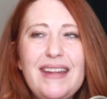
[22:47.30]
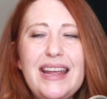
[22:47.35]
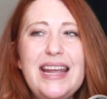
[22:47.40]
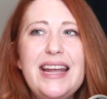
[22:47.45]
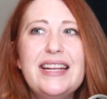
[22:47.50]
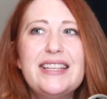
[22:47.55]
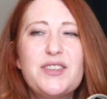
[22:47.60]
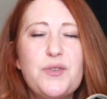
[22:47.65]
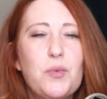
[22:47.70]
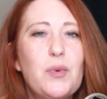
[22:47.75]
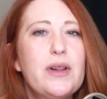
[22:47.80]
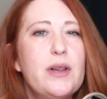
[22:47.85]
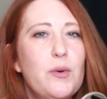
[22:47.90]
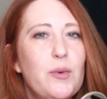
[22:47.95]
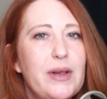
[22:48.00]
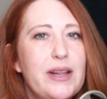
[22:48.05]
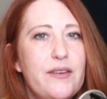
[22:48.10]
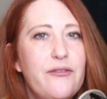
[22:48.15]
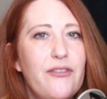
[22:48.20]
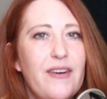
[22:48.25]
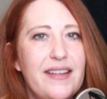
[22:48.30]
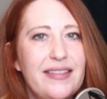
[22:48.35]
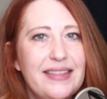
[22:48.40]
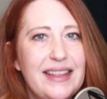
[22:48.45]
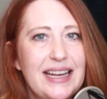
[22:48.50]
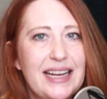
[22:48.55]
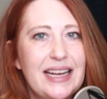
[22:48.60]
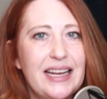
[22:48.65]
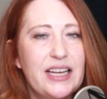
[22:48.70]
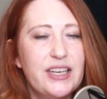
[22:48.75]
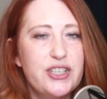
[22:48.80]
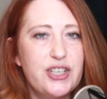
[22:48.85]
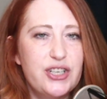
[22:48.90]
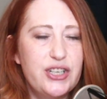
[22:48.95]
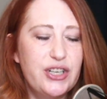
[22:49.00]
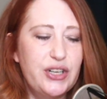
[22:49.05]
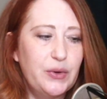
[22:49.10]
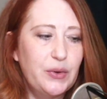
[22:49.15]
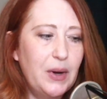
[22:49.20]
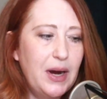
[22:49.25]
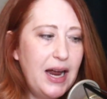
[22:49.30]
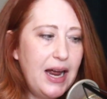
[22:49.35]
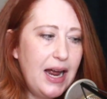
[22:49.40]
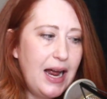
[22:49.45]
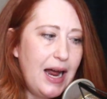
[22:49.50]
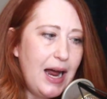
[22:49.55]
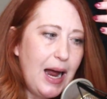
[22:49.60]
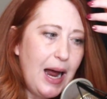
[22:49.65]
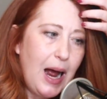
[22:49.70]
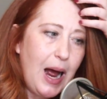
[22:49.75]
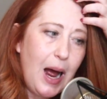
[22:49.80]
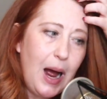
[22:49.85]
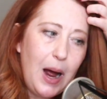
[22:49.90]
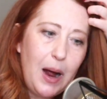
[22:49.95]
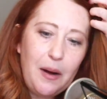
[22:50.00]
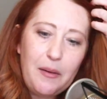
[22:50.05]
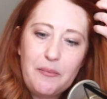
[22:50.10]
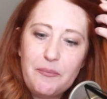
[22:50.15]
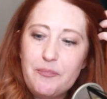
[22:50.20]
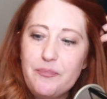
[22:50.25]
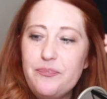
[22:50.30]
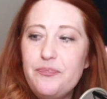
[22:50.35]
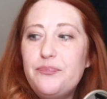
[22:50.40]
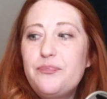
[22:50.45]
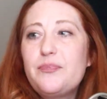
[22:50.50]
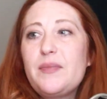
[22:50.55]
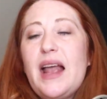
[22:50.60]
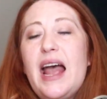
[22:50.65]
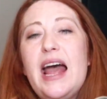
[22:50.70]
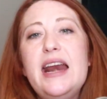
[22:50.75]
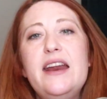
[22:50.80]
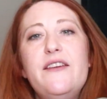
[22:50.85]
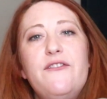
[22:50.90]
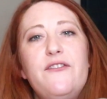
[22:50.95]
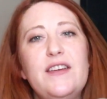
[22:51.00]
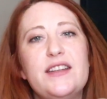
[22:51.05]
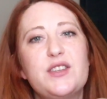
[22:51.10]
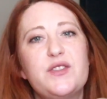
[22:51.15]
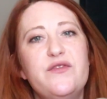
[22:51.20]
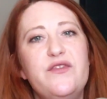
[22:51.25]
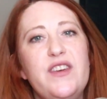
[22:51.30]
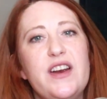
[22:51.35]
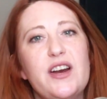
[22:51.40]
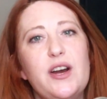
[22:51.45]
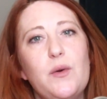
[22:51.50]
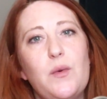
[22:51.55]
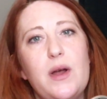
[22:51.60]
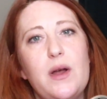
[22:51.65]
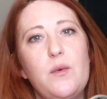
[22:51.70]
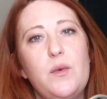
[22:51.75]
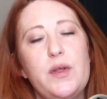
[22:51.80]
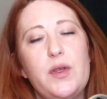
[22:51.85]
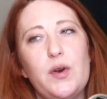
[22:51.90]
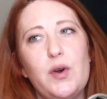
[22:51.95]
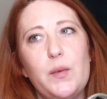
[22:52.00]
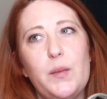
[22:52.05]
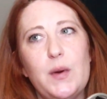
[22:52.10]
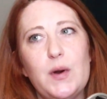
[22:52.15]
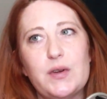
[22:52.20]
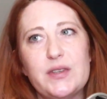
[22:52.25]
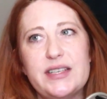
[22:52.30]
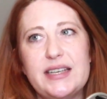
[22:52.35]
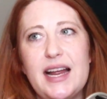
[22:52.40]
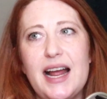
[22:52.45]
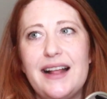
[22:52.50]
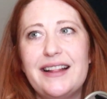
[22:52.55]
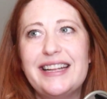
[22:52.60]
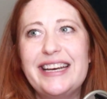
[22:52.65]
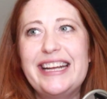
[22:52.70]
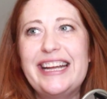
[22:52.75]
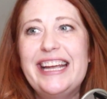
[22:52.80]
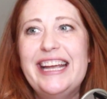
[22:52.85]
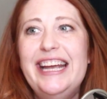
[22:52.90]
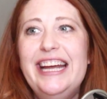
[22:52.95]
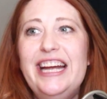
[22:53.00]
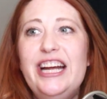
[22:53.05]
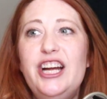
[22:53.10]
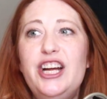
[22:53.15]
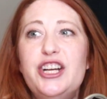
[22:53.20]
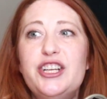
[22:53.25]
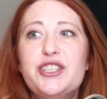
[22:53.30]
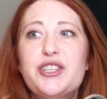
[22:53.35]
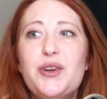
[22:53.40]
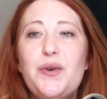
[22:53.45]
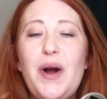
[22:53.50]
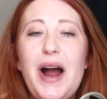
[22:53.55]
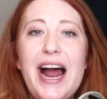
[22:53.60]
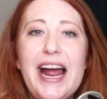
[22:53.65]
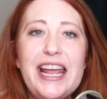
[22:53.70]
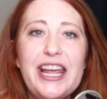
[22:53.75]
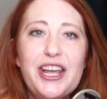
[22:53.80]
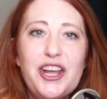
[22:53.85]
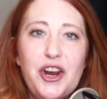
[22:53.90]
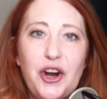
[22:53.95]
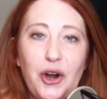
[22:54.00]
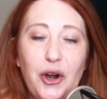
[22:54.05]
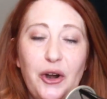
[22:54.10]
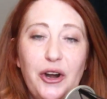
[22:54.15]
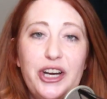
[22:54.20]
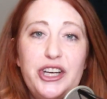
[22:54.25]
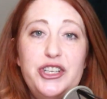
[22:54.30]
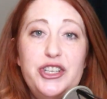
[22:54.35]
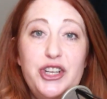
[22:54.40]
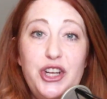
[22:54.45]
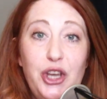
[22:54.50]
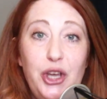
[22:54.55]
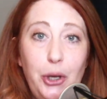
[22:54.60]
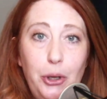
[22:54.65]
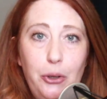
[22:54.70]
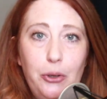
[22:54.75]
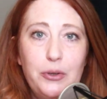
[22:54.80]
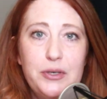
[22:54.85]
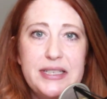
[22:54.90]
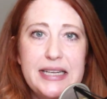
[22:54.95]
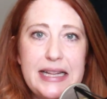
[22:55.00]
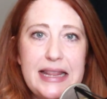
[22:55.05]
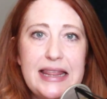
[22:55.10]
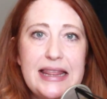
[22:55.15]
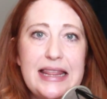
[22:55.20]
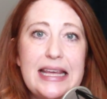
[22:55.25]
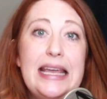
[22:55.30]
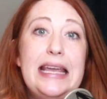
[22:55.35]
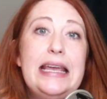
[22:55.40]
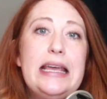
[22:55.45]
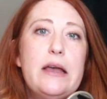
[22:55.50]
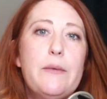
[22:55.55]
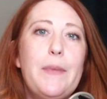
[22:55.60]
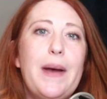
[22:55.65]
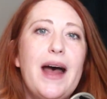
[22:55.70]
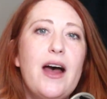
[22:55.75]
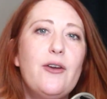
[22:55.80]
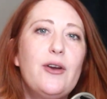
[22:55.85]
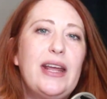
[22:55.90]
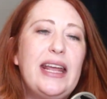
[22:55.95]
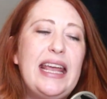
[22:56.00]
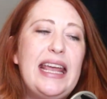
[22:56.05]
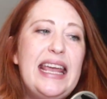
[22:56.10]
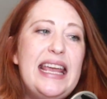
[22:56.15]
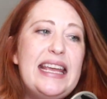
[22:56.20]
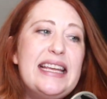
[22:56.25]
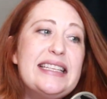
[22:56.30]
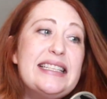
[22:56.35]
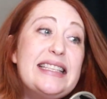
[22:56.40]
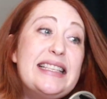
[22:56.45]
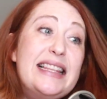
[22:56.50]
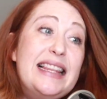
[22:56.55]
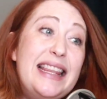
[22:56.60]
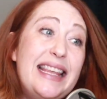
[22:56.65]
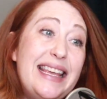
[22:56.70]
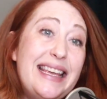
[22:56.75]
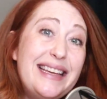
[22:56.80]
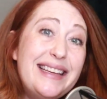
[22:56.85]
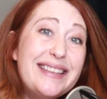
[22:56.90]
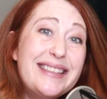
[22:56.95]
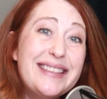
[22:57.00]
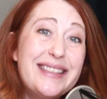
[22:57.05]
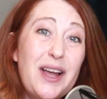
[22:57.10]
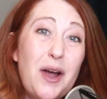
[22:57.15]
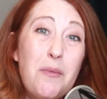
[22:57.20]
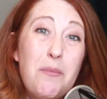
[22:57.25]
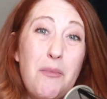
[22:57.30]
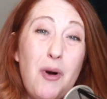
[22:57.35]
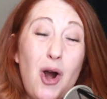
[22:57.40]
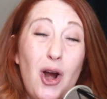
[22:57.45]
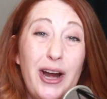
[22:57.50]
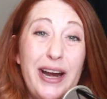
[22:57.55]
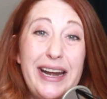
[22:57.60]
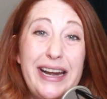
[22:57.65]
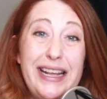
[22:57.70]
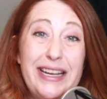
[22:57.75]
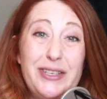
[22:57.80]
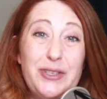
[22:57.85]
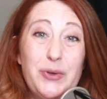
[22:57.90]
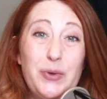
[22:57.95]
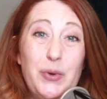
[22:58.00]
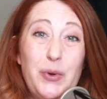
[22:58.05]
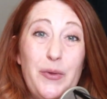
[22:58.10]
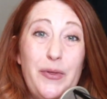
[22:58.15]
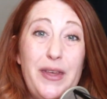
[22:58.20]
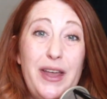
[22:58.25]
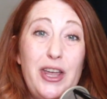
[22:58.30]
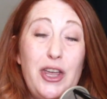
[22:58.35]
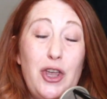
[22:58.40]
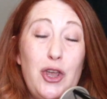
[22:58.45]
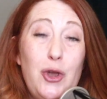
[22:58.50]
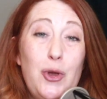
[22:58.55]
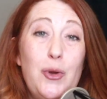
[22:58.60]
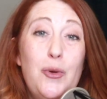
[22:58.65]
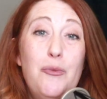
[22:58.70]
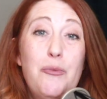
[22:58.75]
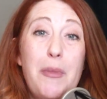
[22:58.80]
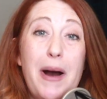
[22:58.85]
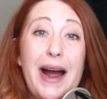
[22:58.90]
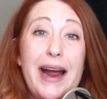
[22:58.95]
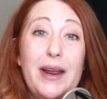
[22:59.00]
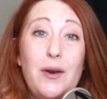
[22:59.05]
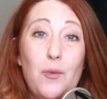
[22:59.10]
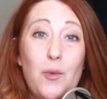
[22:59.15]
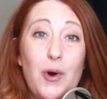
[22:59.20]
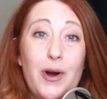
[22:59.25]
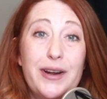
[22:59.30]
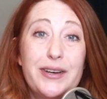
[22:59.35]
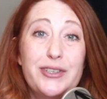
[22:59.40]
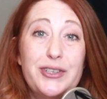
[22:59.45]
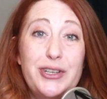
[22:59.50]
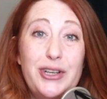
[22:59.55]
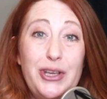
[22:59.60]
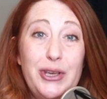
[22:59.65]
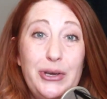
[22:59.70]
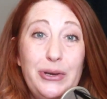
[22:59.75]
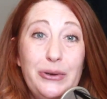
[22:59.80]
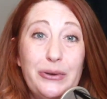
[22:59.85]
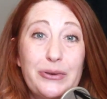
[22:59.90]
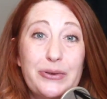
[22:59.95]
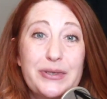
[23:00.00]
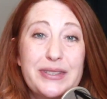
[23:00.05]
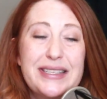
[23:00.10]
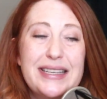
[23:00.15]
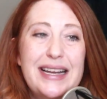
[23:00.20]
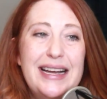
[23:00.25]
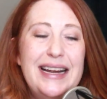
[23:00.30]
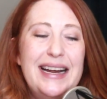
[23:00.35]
it's a really, really fun thing to do. And it fits very well with her personality. So I encourage you to think about, is this a marketing tool that you might want to use?